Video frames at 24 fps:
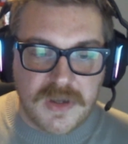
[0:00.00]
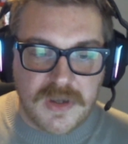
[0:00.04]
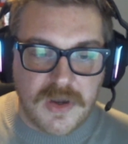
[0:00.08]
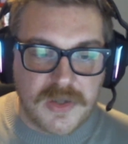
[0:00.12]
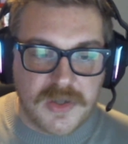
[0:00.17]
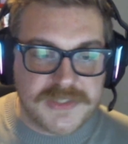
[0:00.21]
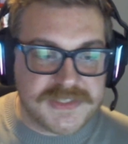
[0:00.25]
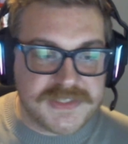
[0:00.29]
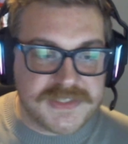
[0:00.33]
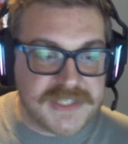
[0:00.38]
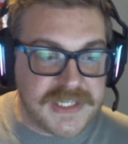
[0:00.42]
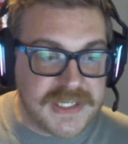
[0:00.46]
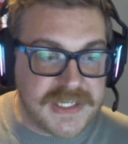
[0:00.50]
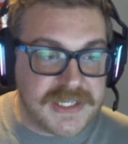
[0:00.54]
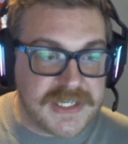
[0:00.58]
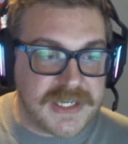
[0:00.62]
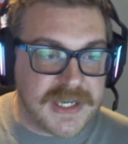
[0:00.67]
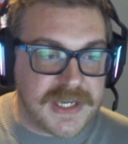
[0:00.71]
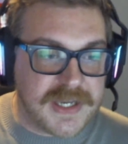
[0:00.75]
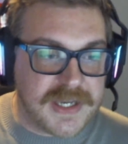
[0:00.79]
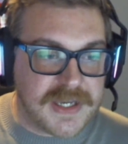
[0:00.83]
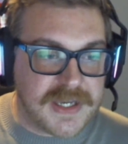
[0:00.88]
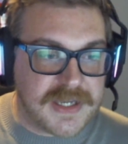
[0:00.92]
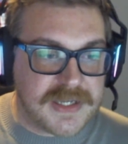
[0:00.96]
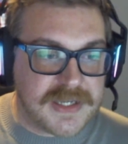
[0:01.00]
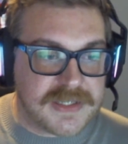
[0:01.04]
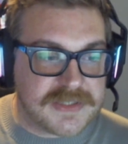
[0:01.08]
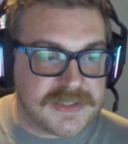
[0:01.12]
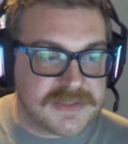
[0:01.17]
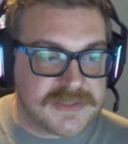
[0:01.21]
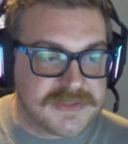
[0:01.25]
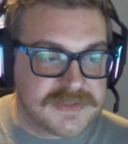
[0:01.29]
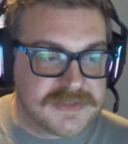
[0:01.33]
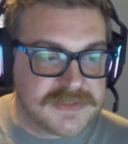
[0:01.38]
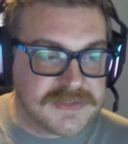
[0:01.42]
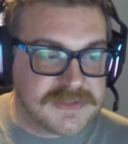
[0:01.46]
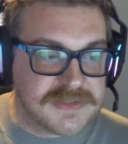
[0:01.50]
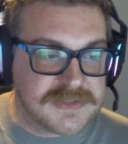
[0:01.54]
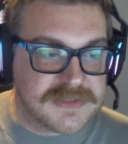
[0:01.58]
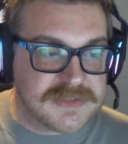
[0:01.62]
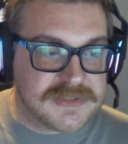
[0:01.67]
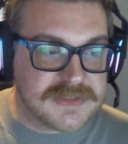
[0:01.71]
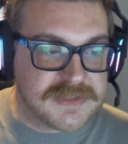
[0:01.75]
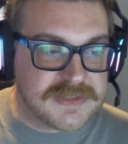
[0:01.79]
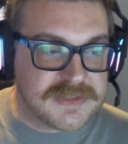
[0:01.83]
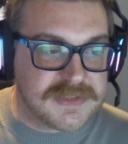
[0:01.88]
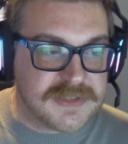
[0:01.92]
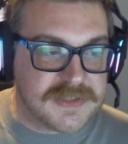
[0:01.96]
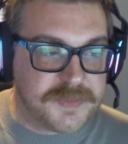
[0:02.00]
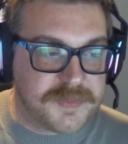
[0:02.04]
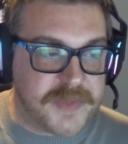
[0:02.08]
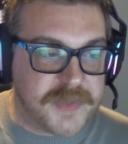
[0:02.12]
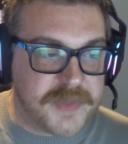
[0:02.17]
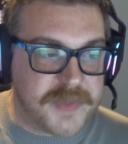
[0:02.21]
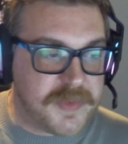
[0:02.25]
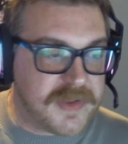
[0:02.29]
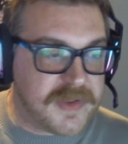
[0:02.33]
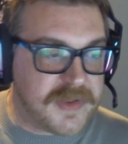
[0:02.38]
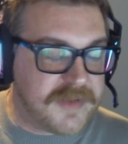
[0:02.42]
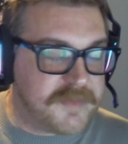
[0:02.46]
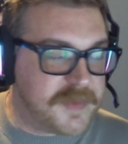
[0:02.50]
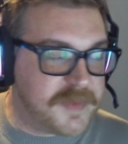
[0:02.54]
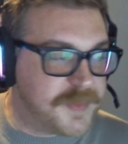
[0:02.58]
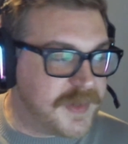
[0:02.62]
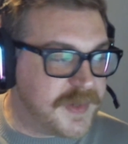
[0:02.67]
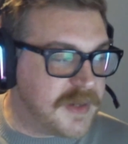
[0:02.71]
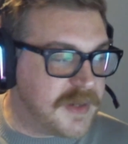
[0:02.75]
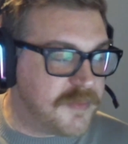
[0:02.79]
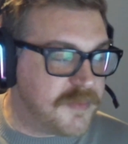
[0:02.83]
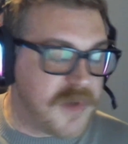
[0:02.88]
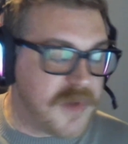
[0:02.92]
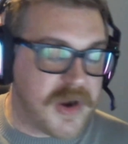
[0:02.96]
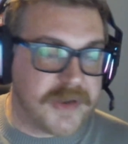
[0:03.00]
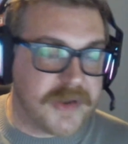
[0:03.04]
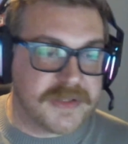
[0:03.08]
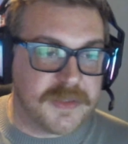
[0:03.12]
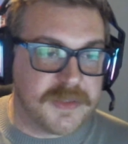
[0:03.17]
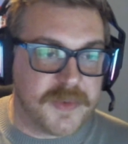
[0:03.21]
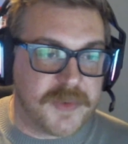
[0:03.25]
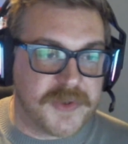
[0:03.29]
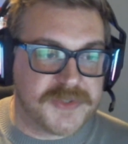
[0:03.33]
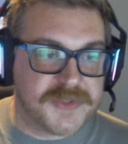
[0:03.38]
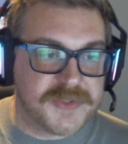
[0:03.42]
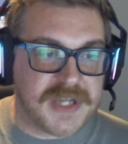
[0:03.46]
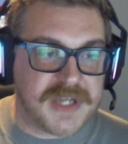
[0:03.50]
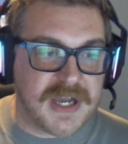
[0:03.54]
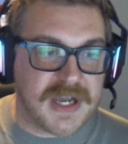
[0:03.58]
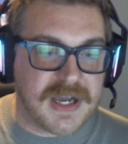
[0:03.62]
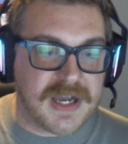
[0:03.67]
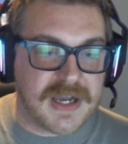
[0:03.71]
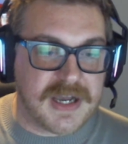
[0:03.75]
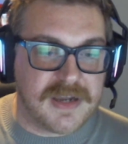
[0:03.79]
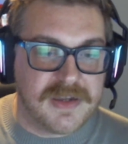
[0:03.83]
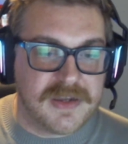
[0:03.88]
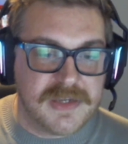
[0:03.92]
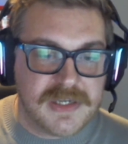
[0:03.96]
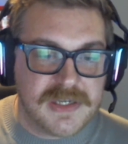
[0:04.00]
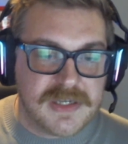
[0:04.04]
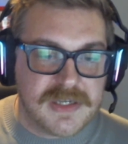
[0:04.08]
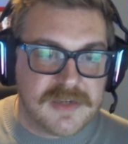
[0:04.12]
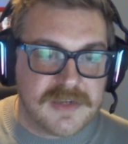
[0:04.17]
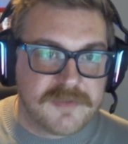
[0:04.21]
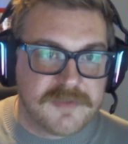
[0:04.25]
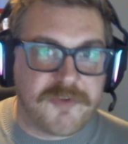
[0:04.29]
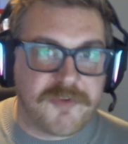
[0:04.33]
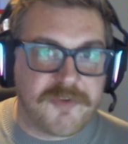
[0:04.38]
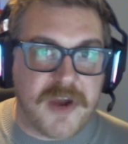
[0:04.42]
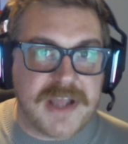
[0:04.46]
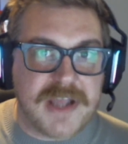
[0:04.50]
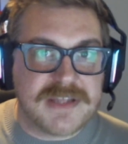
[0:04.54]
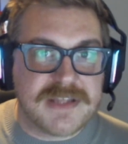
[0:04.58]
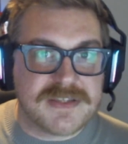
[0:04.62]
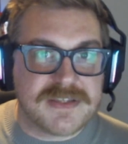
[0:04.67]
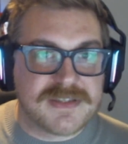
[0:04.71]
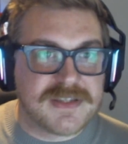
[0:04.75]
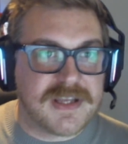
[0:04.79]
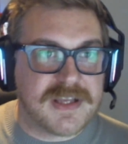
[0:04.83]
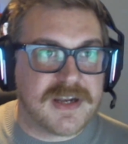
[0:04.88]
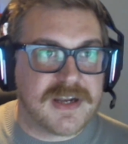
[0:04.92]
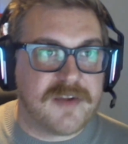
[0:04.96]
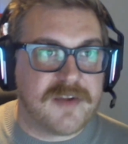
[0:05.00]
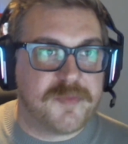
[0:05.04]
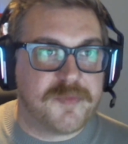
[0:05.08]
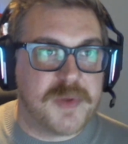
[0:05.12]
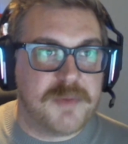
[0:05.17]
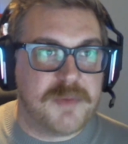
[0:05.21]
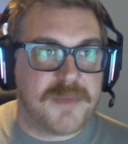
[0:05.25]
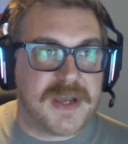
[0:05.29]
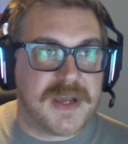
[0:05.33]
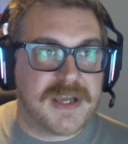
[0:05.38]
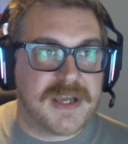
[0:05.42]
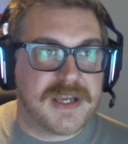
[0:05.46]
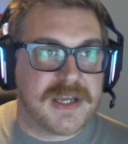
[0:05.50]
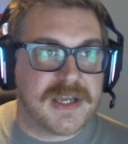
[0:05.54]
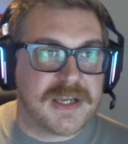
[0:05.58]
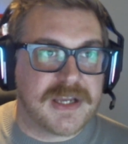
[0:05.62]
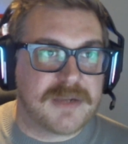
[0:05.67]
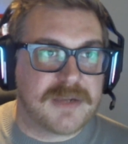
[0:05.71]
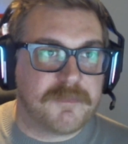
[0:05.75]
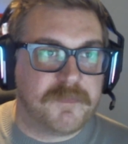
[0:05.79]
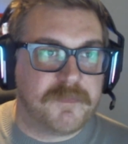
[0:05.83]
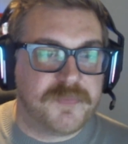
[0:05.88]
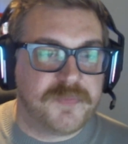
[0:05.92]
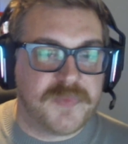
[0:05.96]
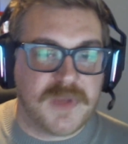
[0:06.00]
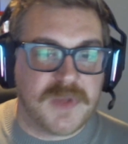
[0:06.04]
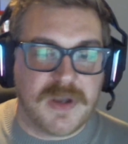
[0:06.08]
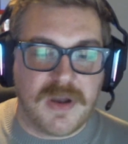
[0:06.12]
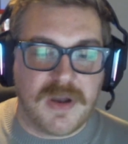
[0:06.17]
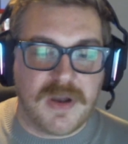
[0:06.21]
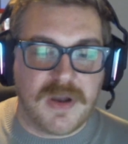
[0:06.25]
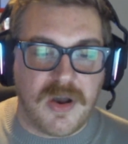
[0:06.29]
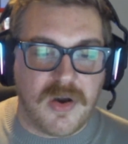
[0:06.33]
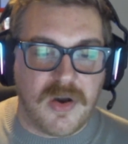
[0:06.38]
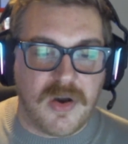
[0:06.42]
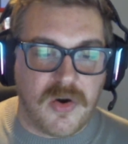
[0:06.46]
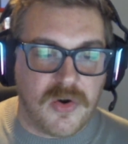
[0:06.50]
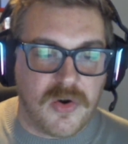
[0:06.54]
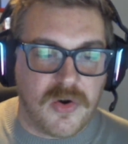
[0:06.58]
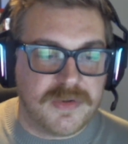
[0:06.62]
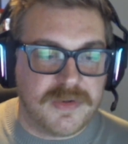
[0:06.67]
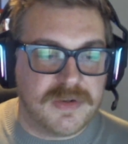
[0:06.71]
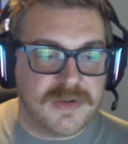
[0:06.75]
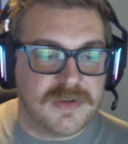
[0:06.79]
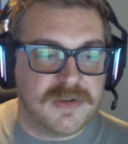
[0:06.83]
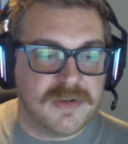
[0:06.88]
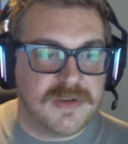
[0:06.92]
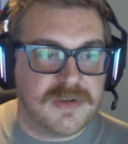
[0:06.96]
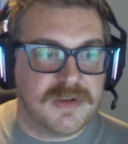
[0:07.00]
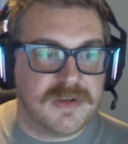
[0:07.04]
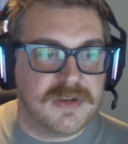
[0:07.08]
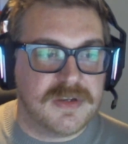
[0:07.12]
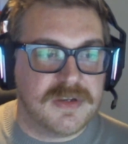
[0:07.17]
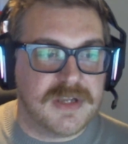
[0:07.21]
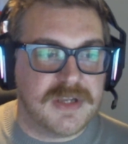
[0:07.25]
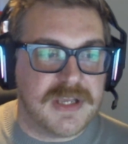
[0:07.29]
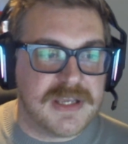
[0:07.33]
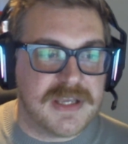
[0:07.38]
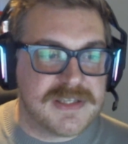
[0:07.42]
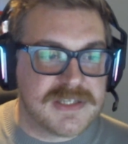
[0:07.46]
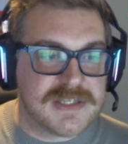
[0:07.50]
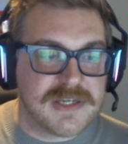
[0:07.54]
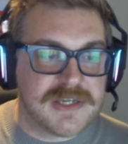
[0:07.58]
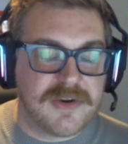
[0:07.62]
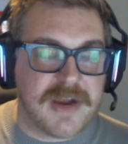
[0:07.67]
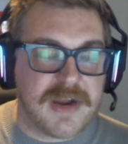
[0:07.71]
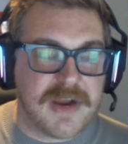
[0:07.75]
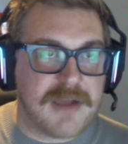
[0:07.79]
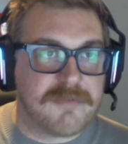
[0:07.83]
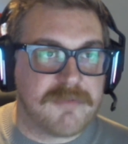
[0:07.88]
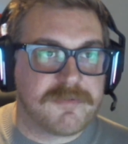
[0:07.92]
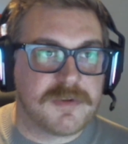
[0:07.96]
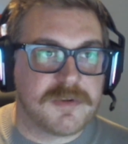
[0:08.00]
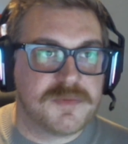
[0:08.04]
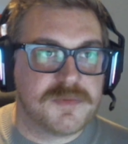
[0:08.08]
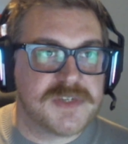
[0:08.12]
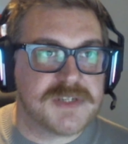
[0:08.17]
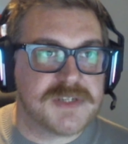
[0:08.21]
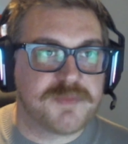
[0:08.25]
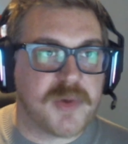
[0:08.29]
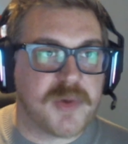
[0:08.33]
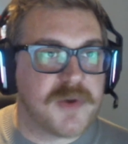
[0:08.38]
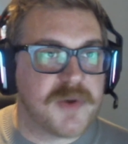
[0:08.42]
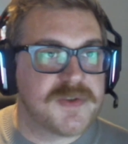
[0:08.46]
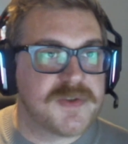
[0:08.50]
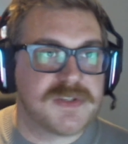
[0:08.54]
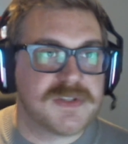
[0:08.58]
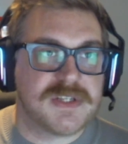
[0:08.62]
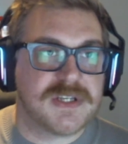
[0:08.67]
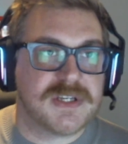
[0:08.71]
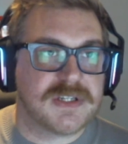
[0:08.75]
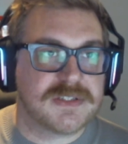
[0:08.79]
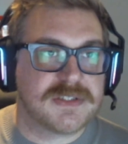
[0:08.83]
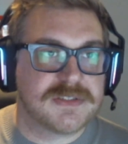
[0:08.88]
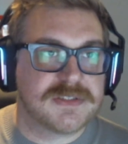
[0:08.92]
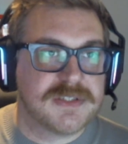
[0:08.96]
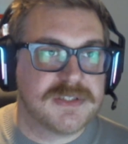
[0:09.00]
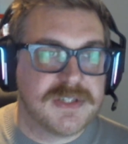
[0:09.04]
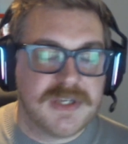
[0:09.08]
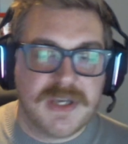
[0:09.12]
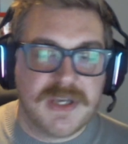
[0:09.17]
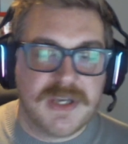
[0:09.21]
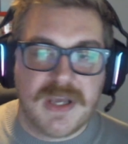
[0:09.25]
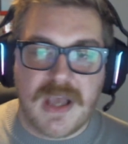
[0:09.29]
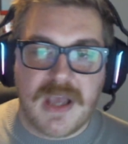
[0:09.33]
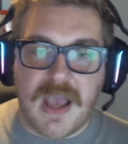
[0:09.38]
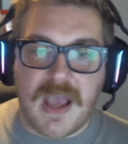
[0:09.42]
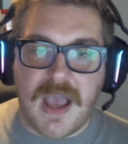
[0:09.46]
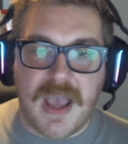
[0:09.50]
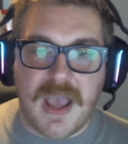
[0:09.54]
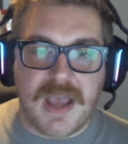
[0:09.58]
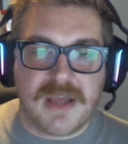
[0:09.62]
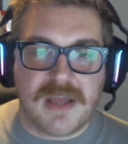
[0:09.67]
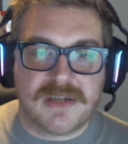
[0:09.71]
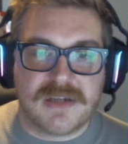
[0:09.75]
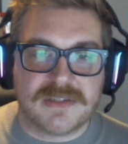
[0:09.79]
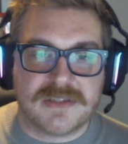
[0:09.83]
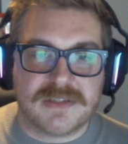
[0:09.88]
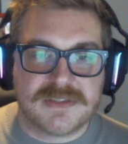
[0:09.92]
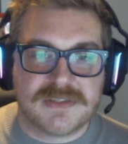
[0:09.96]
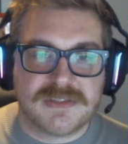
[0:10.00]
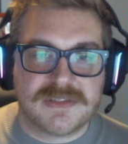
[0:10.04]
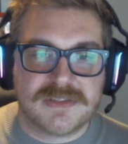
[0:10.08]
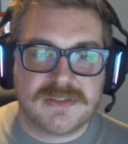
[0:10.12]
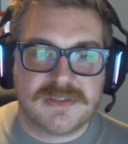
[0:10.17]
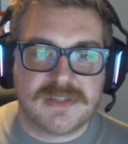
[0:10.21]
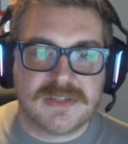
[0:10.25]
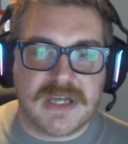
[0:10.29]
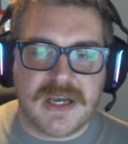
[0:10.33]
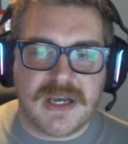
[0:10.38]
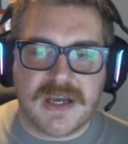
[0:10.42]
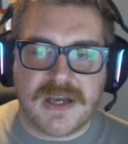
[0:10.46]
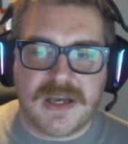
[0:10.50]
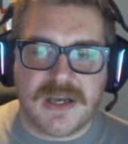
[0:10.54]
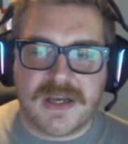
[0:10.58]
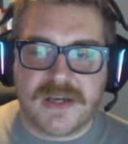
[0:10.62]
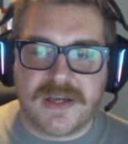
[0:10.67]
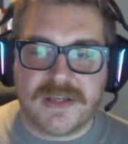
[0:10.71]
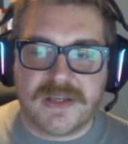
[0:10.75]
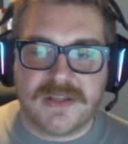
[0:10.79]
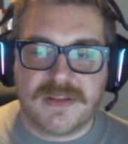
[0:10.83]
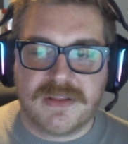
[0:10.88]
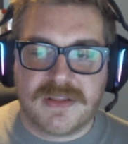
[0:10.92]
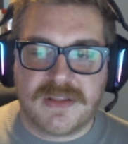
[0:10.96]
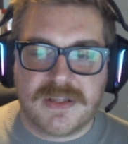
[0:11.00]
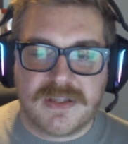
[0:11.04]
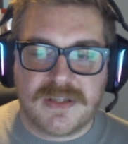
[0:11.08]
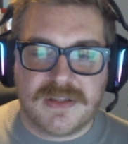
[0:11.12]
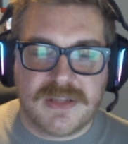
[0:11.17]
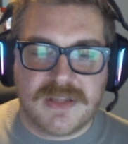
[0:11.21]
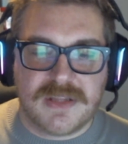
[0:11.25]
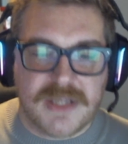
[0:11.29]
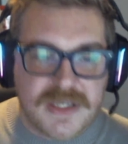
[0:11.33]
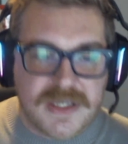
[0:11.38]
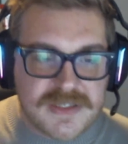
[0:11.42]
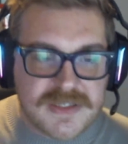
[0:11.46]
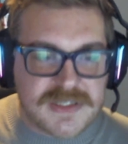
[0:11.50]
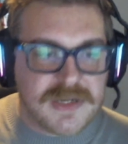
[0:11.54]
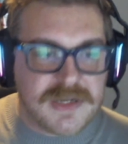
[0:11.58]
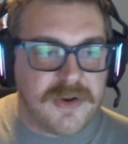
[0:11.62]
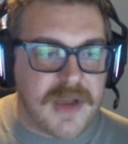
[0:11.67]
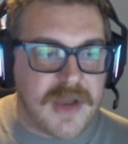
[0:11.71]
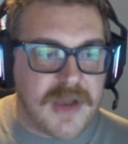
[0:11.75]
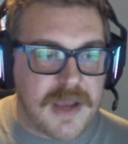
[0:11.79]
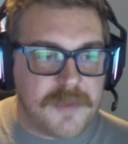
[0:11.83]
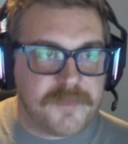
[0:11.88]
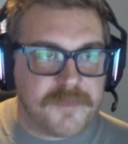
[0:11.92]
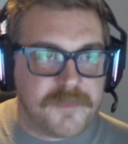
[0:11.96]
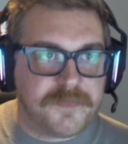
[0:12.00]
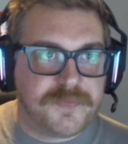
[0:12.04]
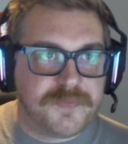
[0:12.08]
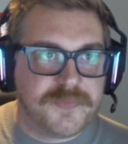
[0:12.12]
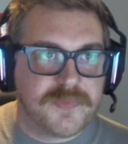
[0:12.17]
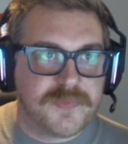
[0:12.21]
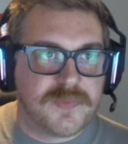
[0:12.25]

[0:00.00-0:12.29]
Honestly, people I've been admiring the most are friends that I've been making on Instagram from just posting, and the Instagram